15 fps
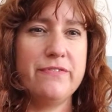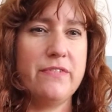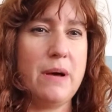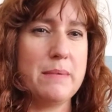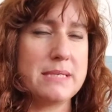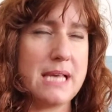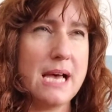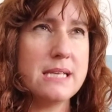
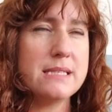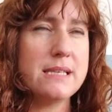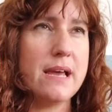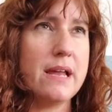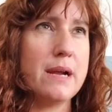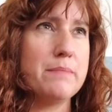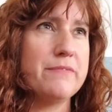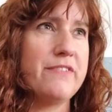I'm a size
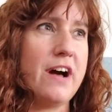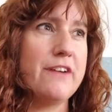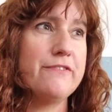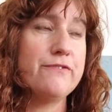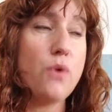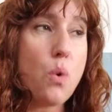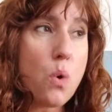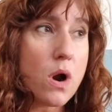10, I'm 5'4",
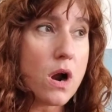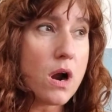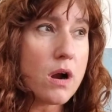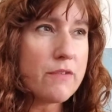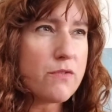four,